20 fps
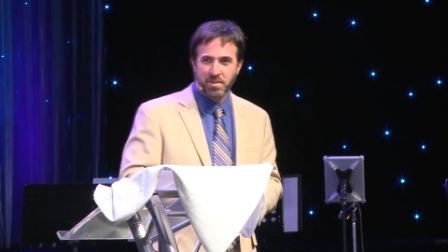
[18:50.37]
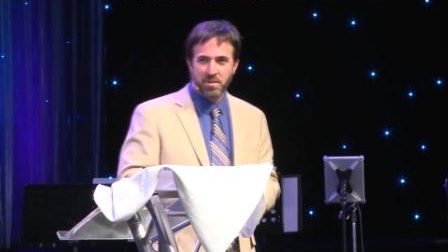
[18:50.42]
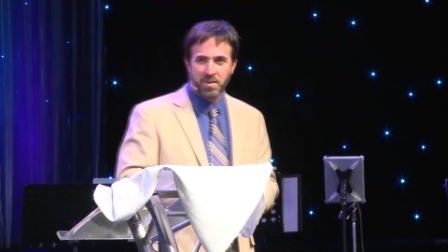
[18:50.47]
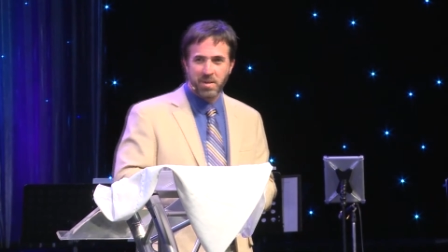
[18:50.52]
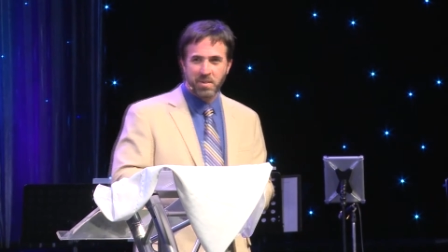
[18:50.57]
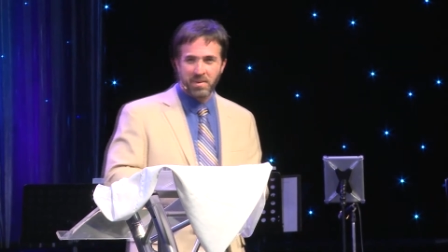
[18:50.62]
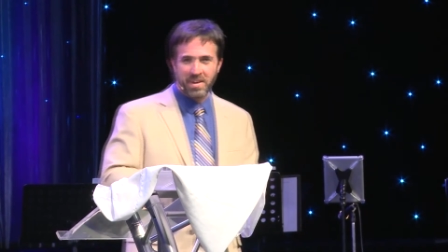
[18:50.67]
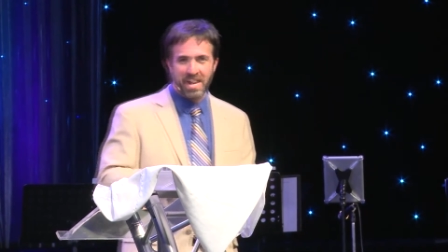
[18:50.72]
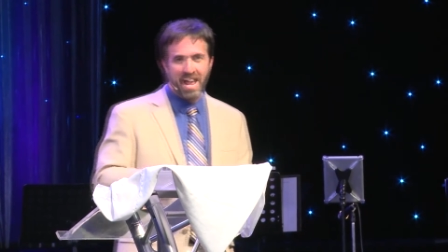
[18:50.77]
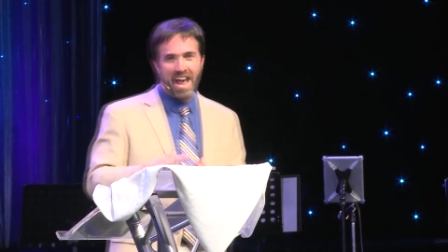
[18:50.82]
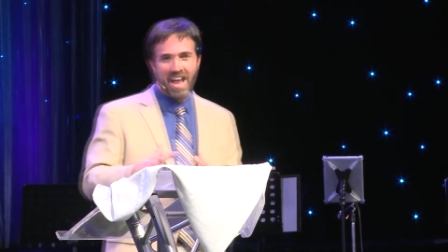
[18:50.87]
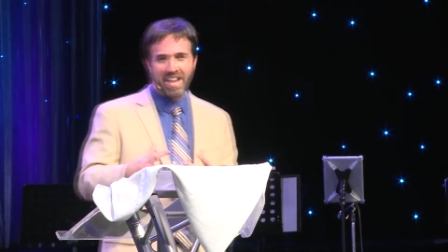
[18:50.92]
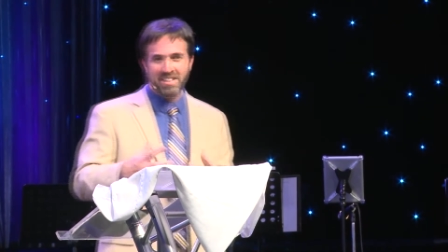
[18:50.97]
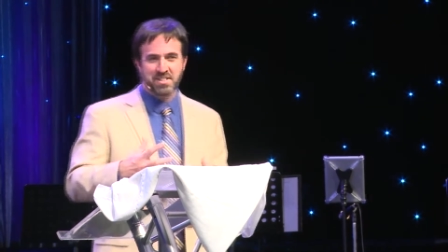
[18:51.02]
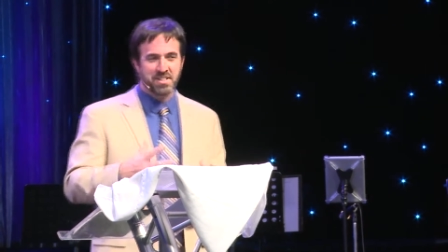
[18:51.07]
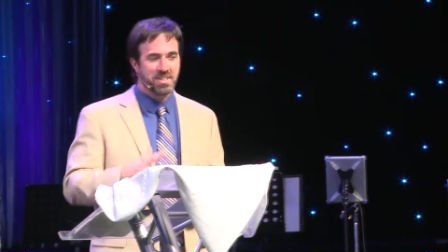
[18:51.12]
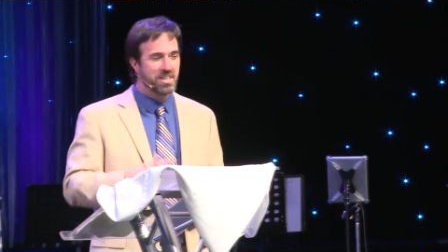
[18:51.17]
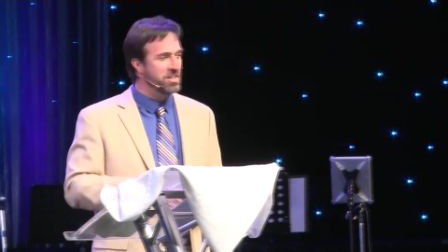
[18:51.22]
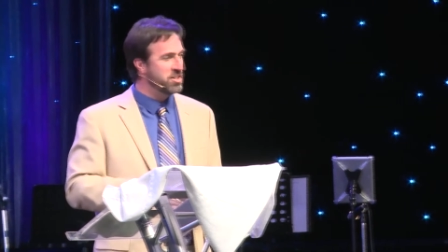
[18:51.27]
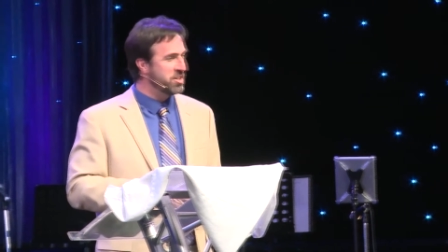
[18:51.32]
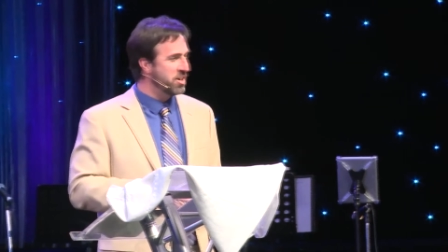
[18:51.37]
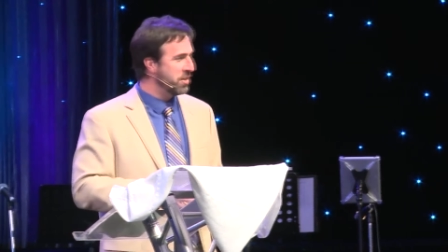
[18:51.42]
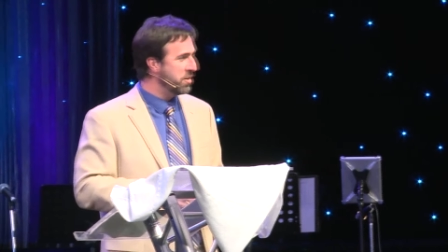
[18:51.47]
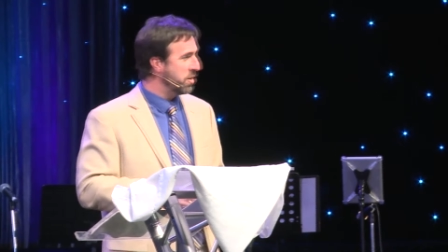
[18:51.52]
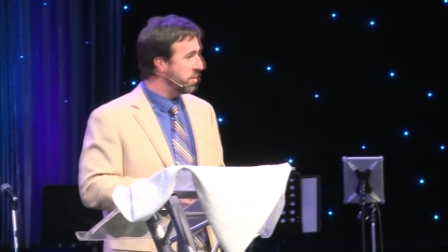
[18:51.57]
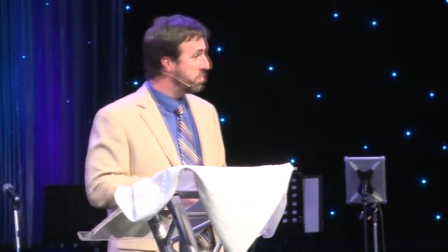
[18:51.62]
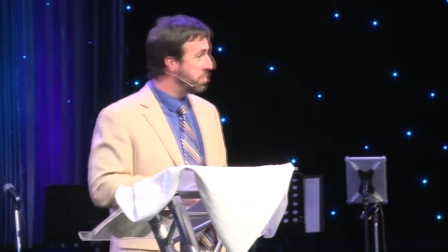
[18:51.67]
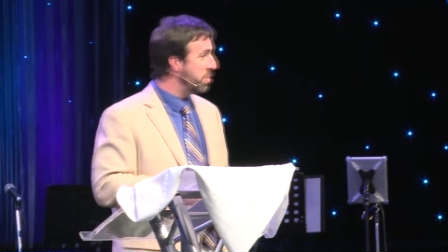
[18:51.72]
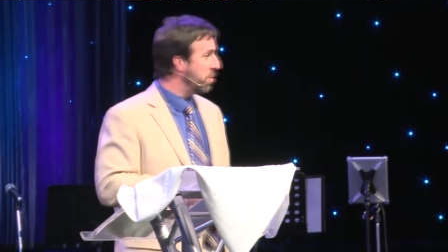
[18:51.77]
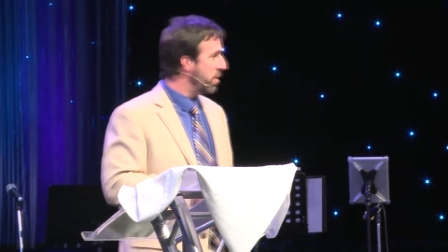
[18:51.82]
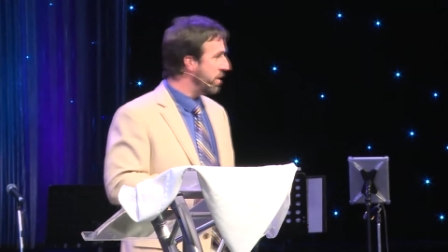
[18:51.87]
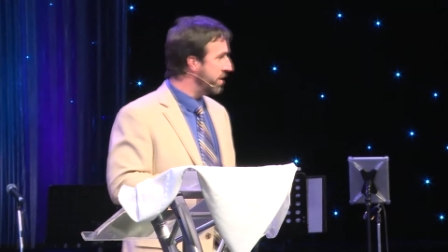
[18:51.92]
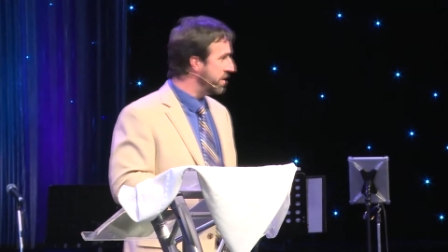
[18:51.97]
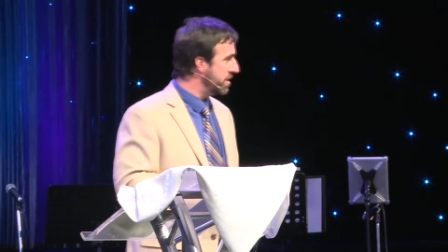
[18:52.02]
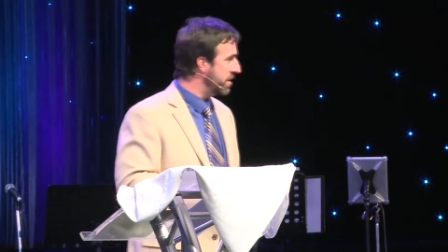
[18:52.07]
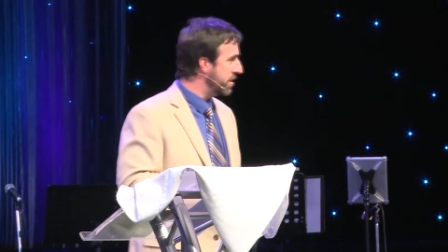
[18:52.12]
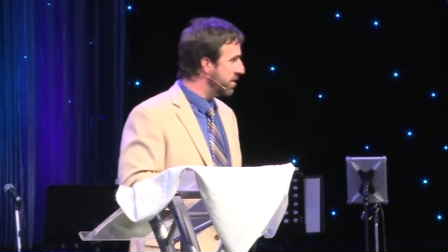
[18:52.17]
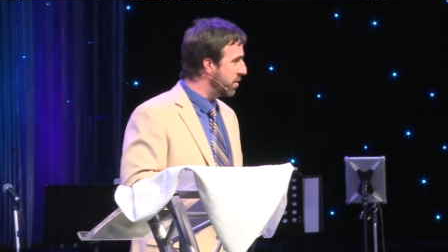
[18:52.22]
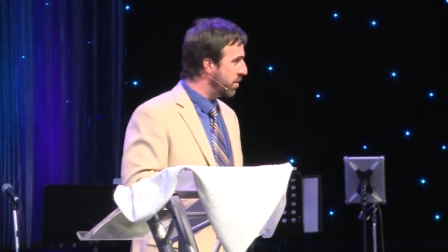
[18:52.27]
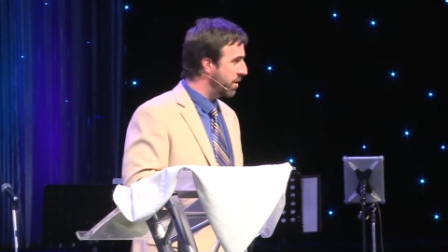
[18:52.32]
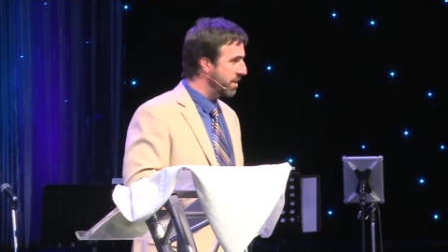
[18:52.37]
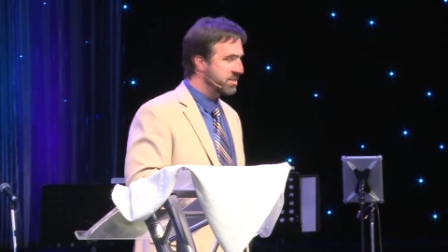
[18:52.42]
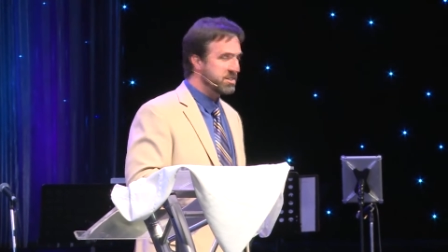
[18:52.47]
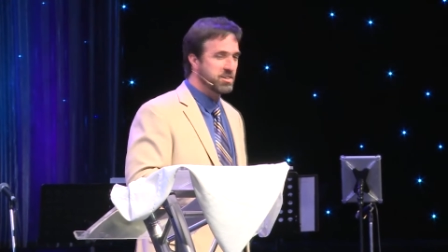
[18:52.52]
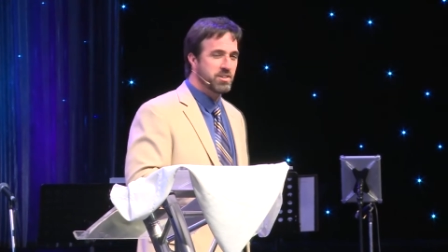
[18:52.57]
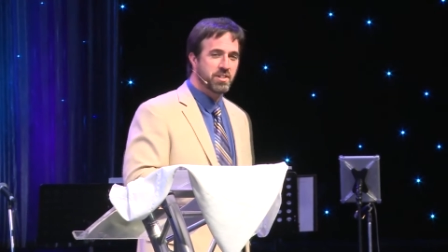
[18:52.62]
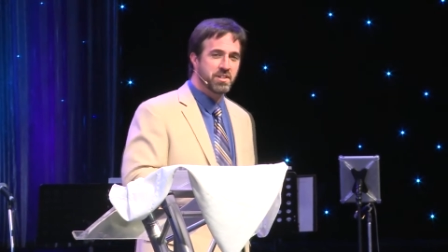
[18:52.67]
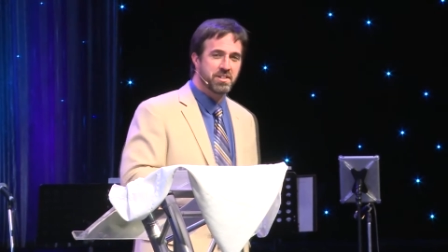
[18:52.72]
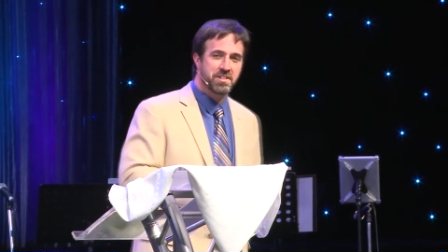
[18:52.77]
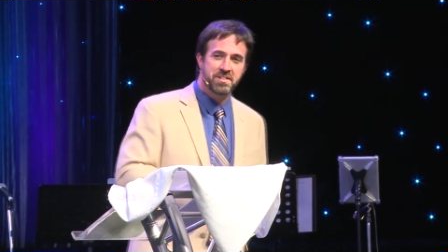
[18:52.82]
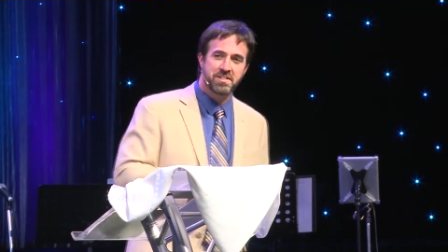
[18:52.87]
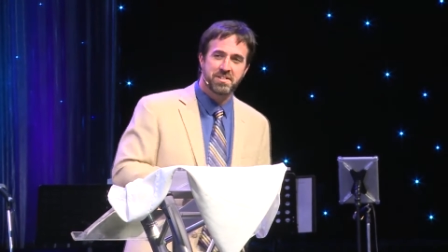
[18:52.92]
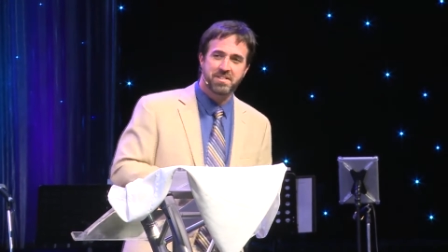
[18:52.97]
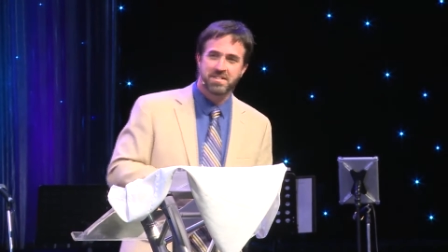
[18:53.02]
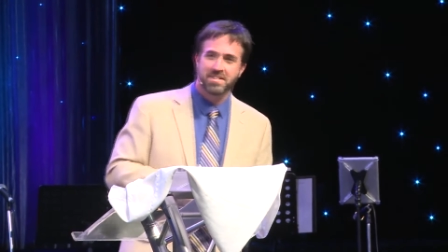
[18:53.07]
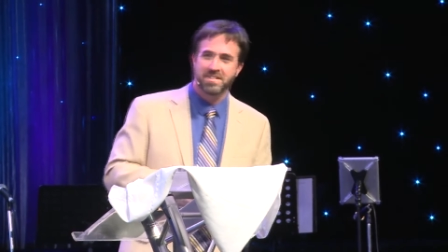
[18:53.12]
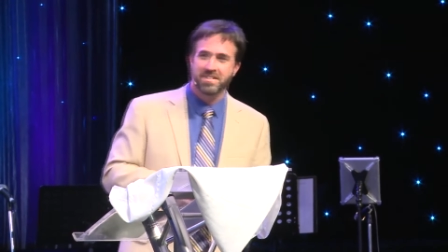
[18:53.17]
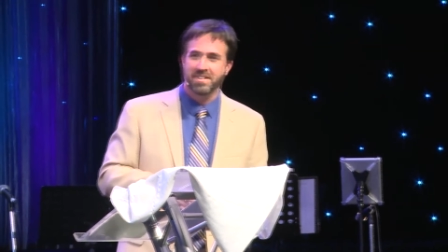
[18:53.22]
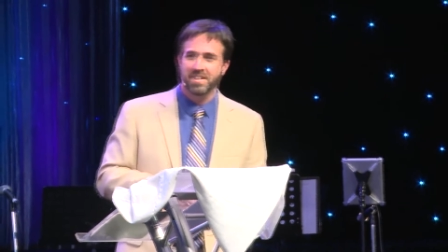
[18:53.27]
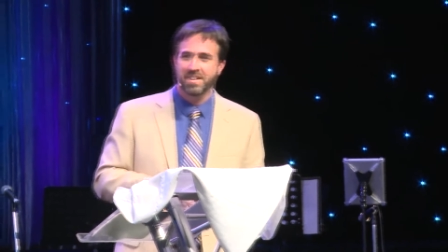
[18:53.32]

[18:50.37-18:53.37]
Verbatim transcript: we would ask each other pointed questions.